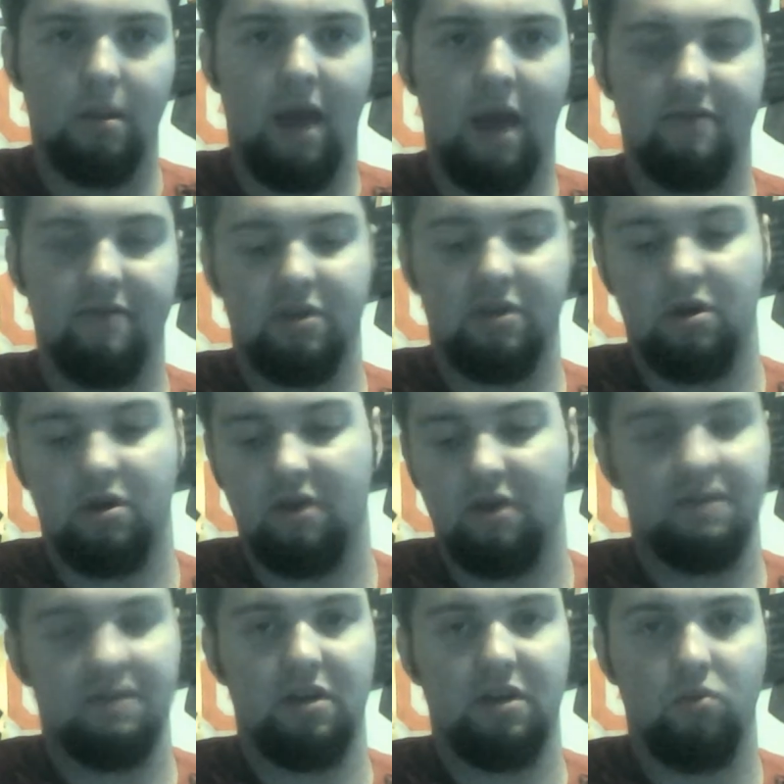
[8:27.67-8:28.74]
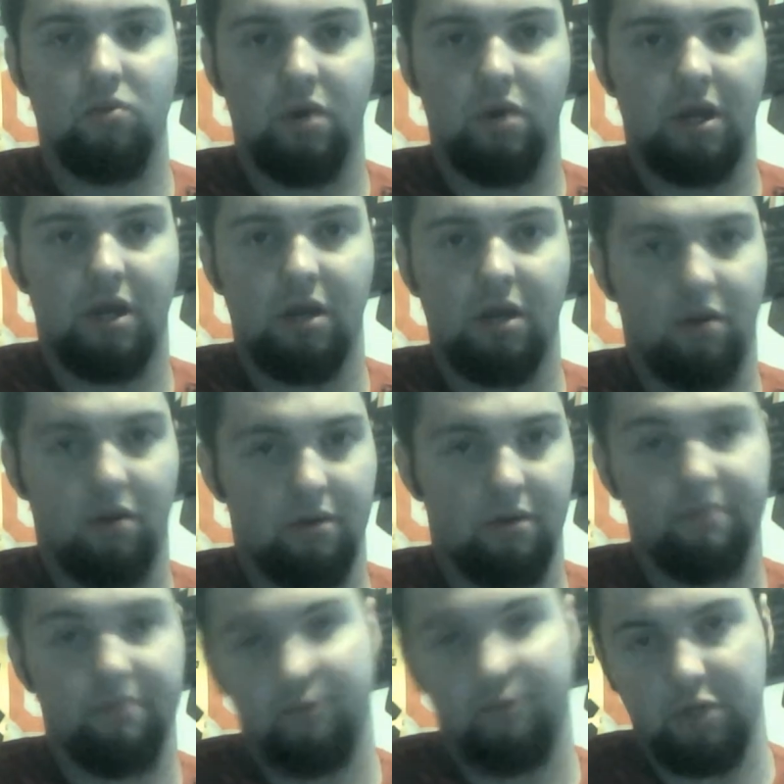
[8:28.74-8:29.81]
laughing it off. They didn't want to hear
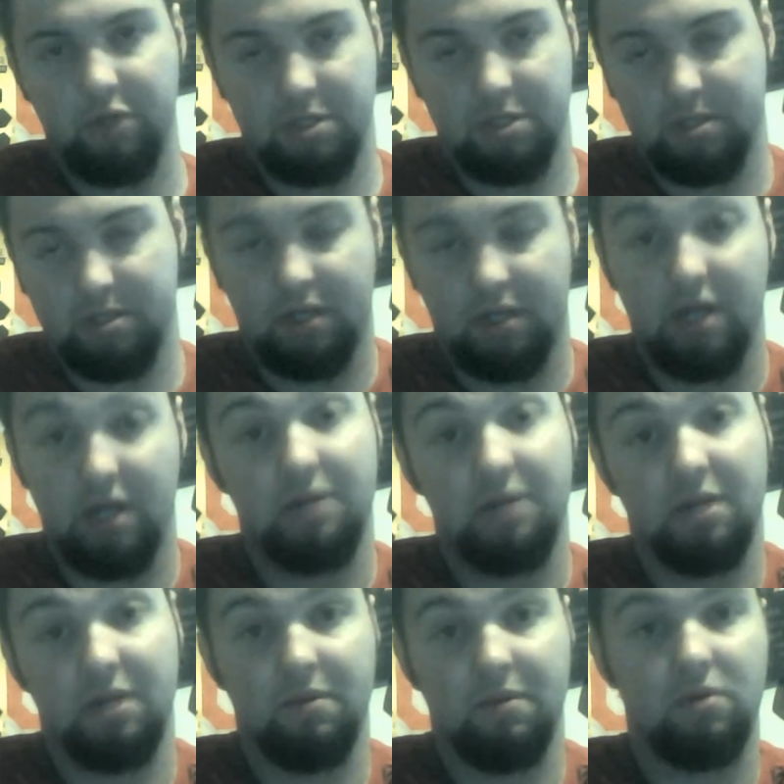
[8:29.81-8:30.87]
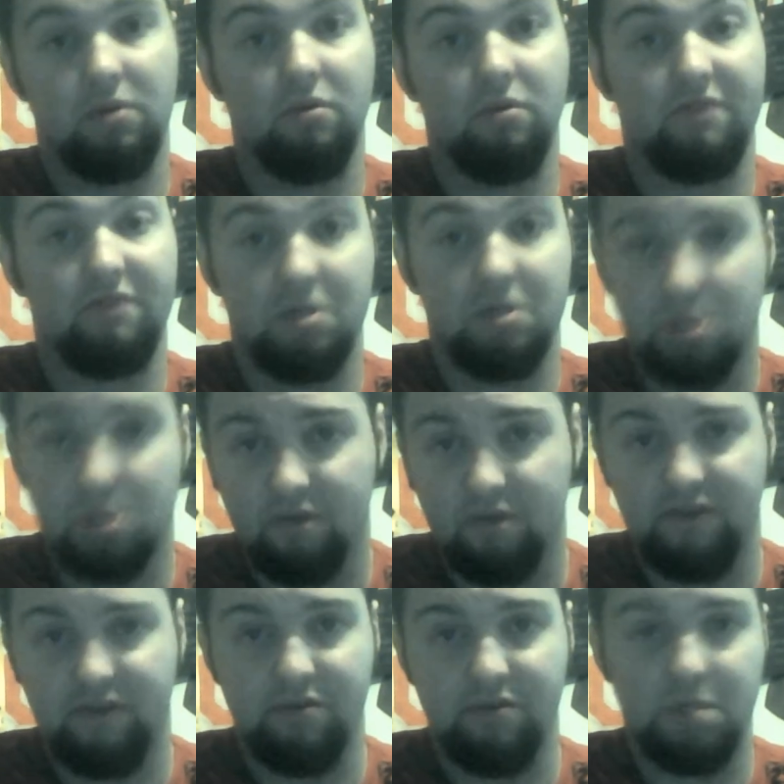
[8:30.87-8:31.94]
it, which is, again, typical of
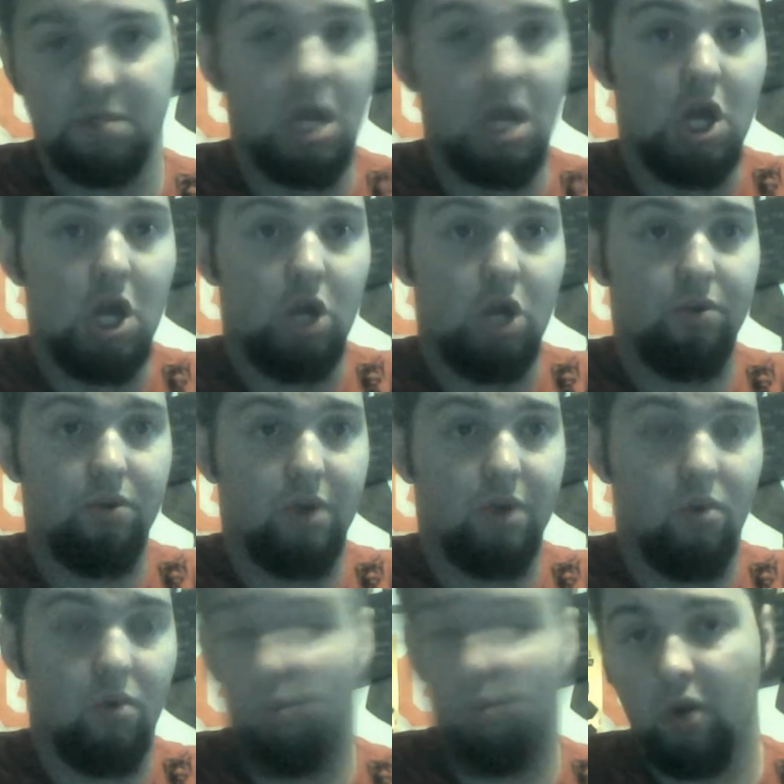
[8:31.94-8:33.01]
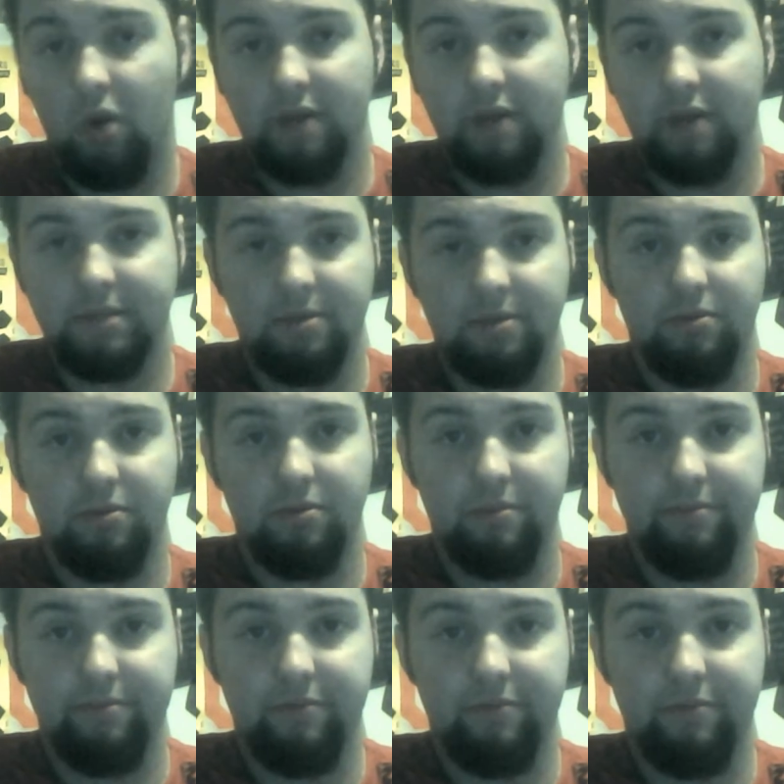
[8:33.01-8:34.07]
conservatives who don't want to,
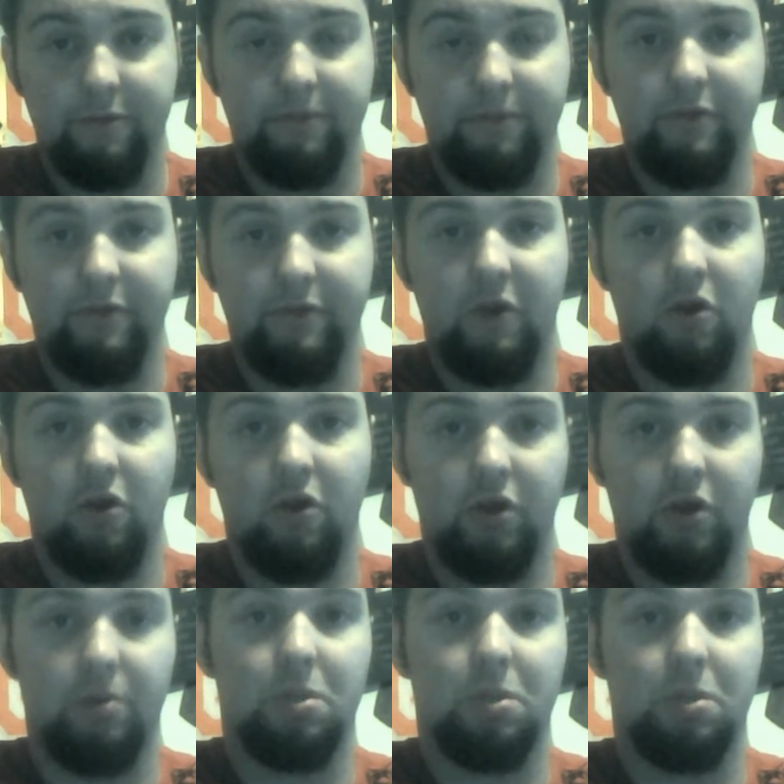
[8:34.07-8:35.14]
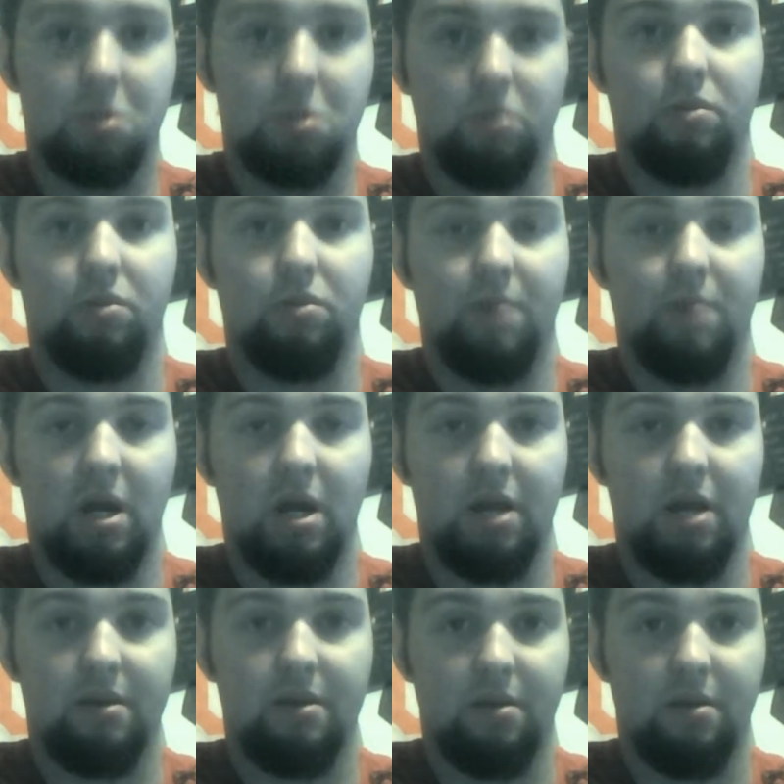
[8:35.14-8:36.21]
you know, hear the truth
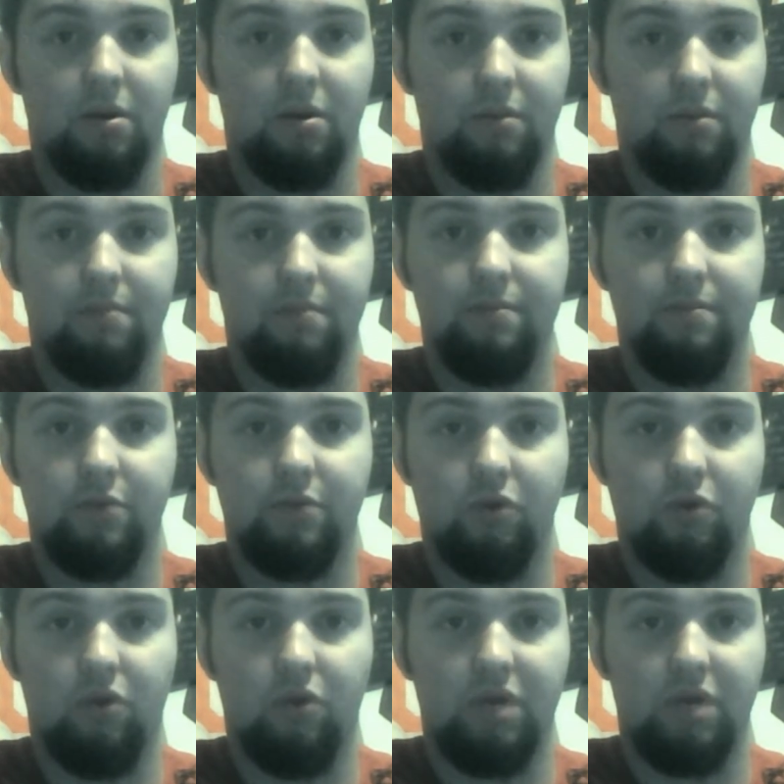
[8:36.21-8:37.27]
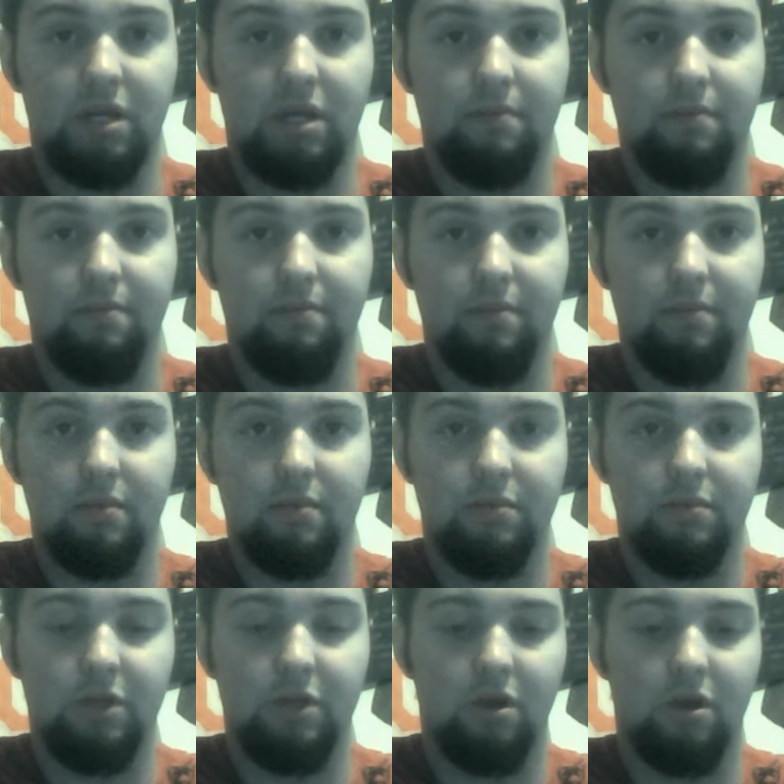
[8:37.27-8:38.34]
behind their crony,
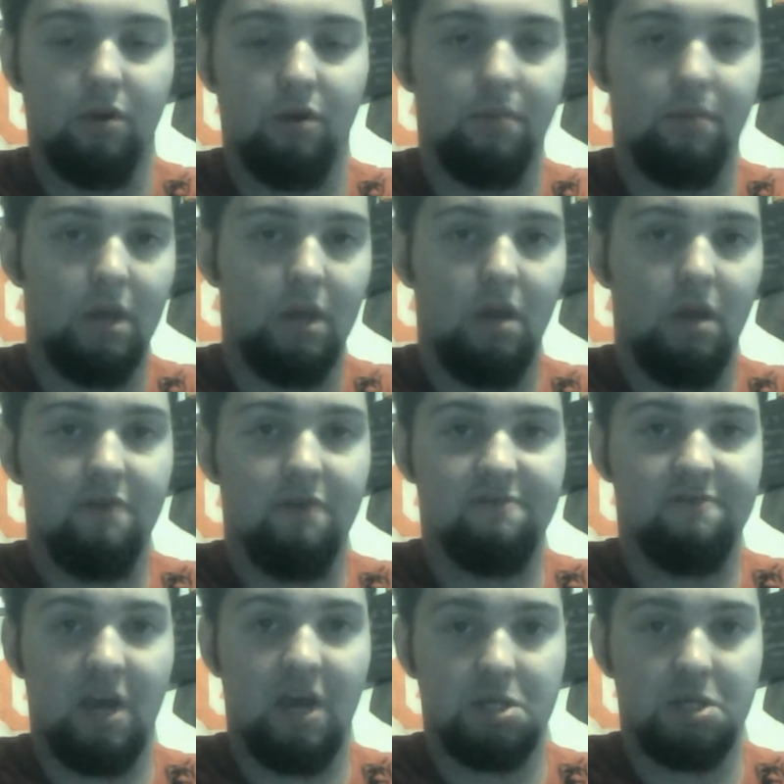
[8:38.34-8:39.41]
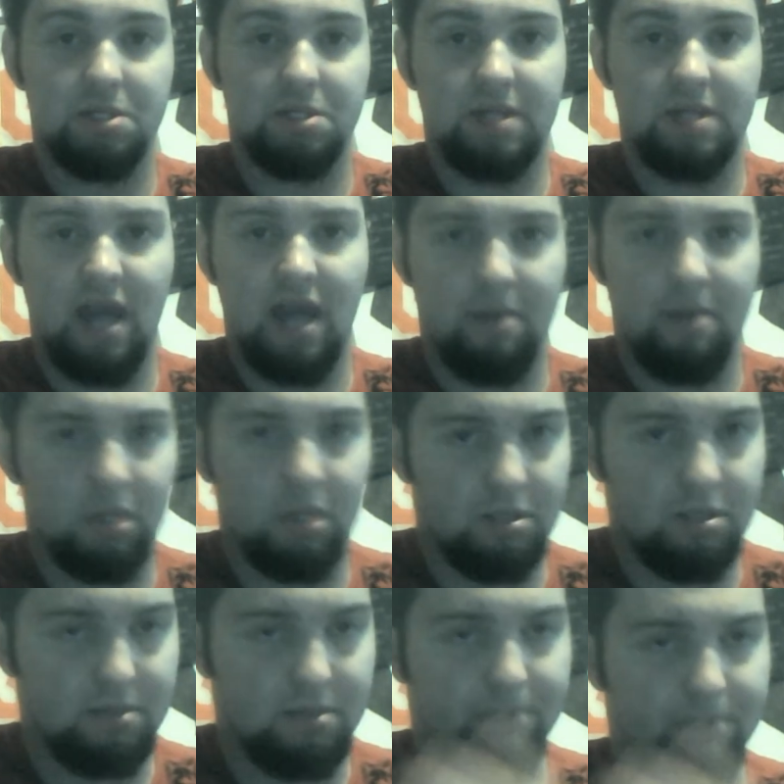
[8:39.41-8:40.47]
you know, fascist
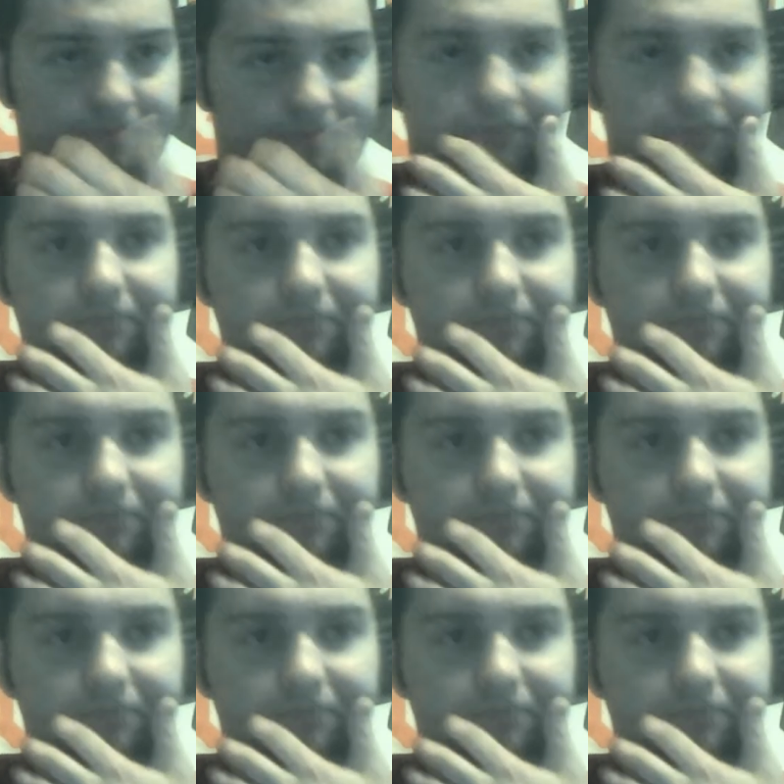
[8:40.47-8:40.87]
capitalism.